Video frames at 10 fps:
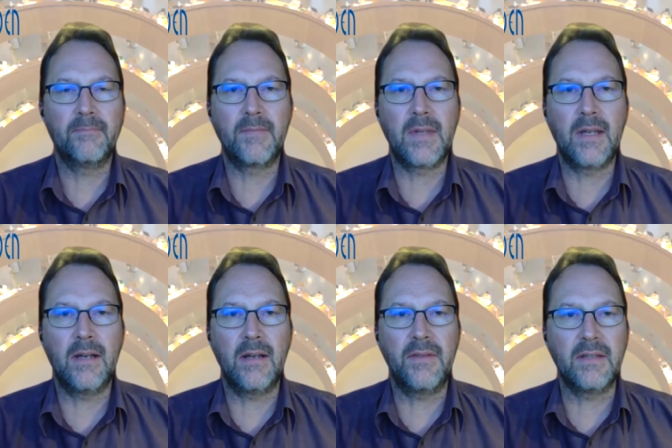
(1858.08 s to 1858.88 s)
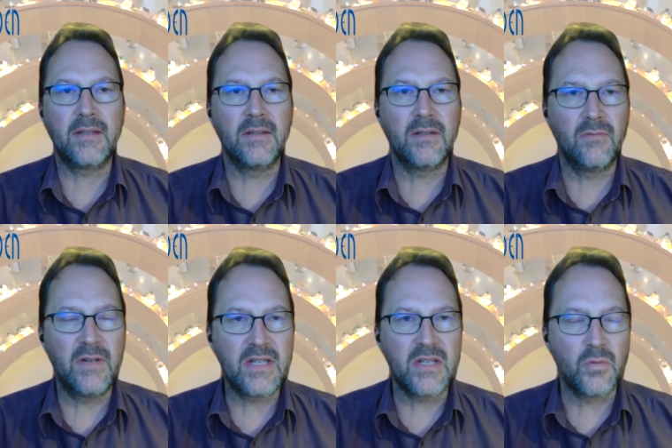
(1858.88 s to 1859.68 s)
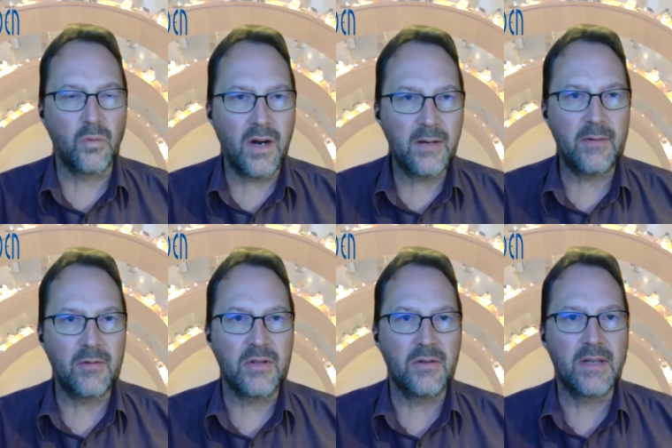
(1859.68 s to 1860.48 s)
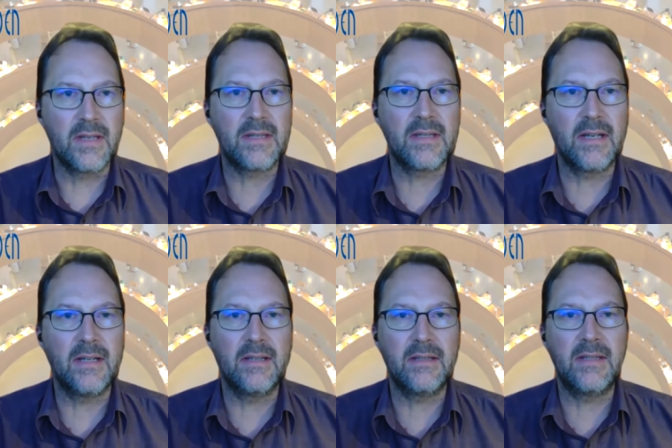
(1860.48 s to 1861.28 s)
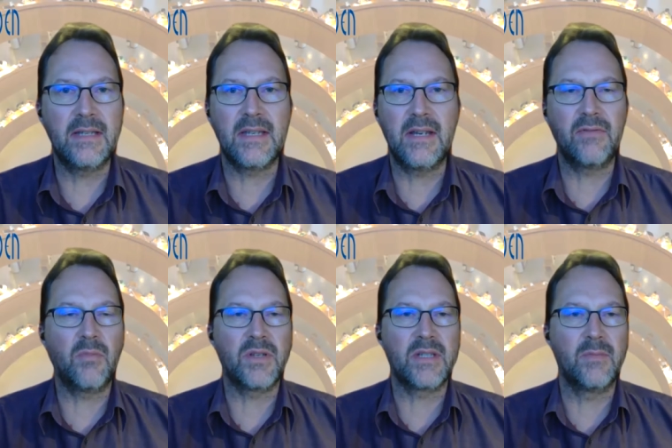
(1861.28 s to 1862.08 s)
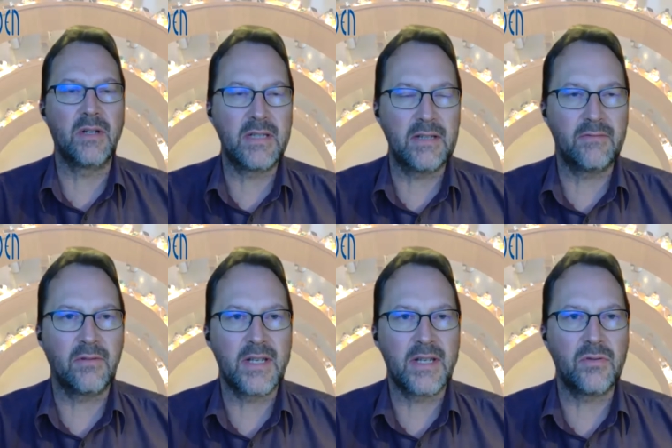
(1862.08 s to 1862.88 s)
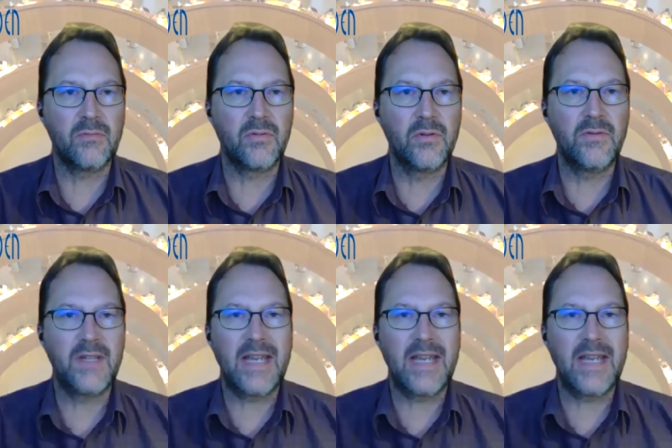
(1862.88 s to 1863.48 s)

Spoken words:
I think the reasons why we would do this, there's every possibility for us to improve the